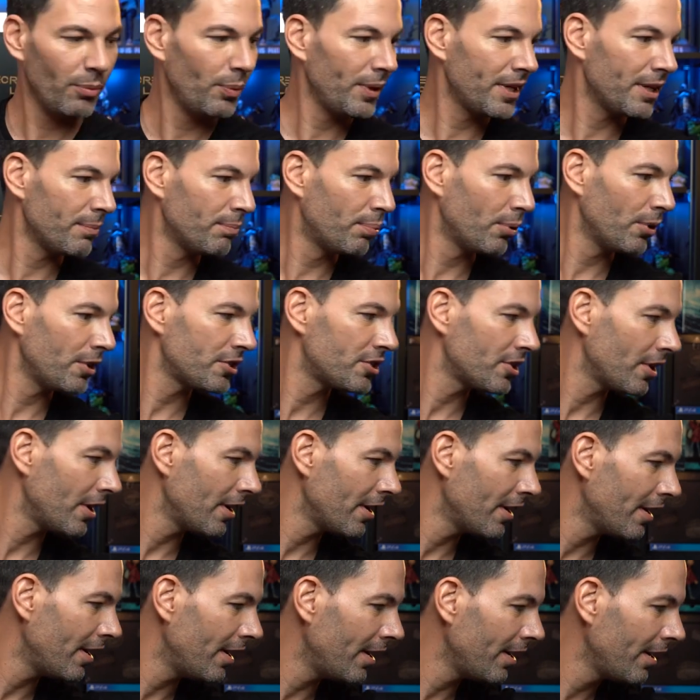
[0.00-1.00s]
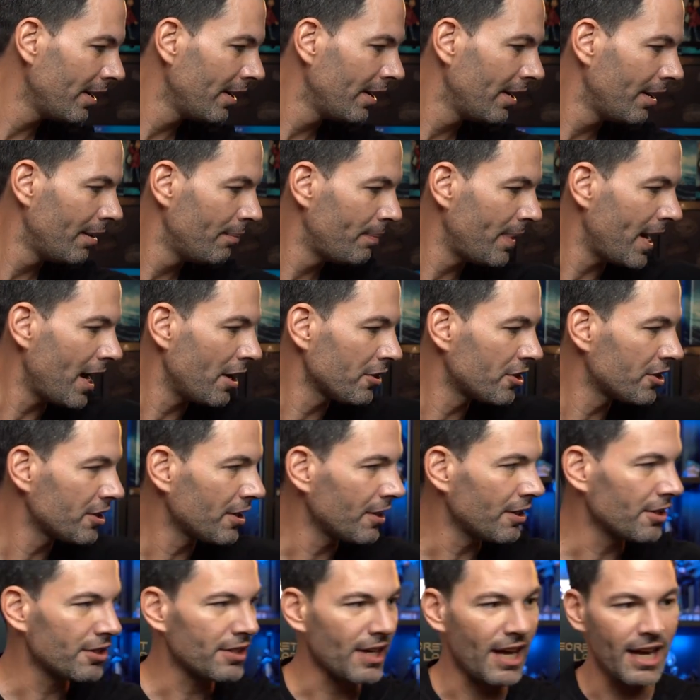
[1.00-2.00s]
we can put our pouches
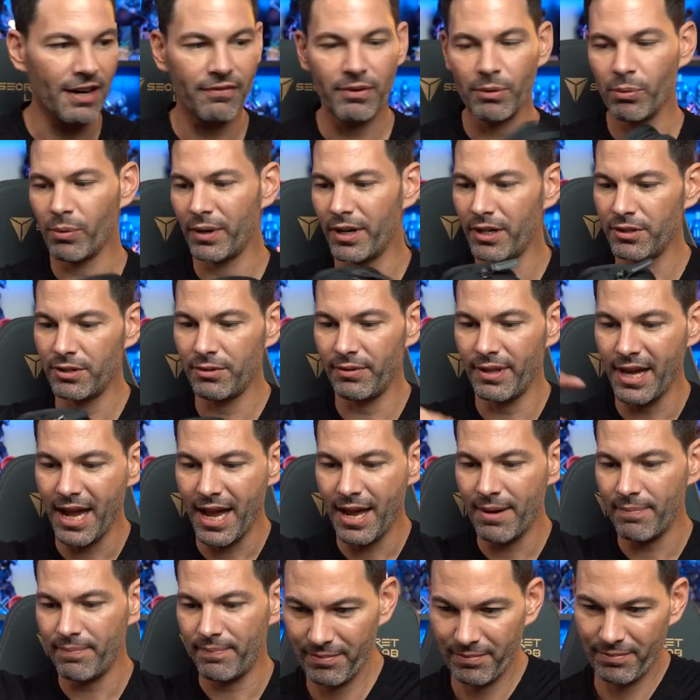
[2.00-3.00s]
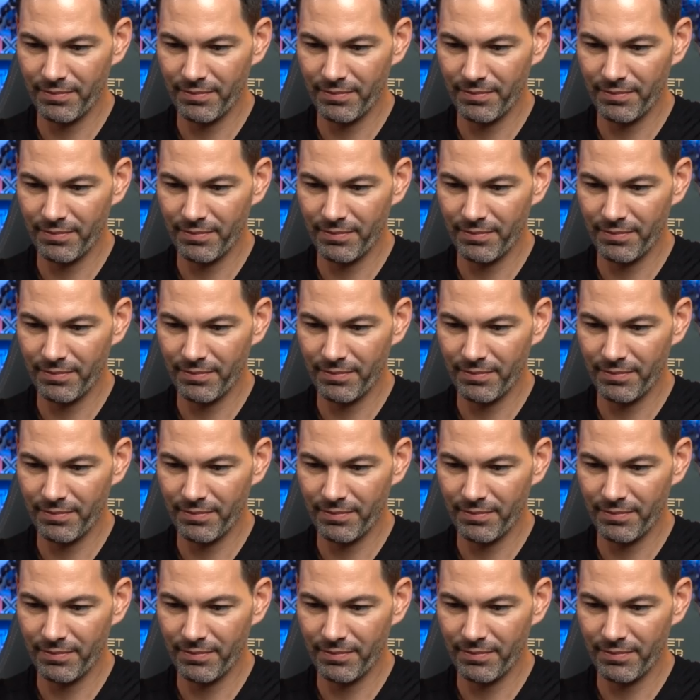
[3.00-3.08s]
on the side if we want to do that.